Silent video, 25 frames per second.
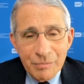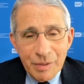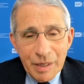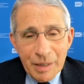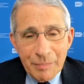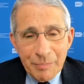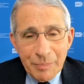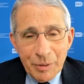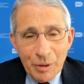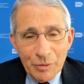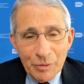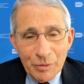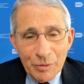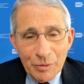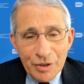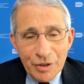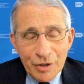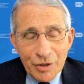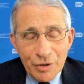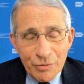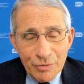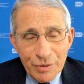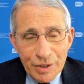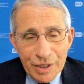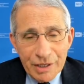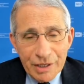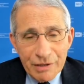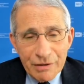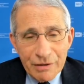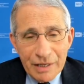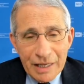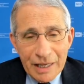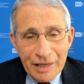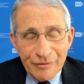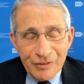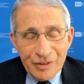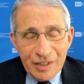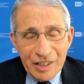by both the
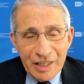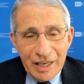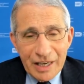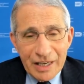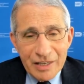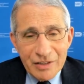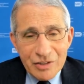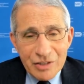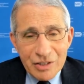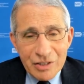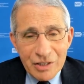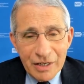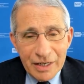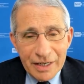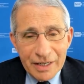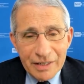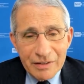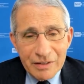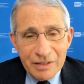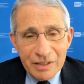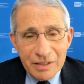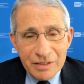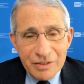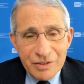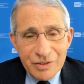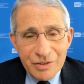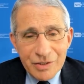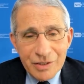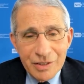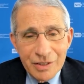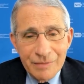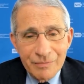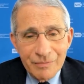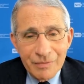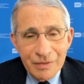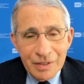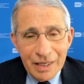career FDA scientists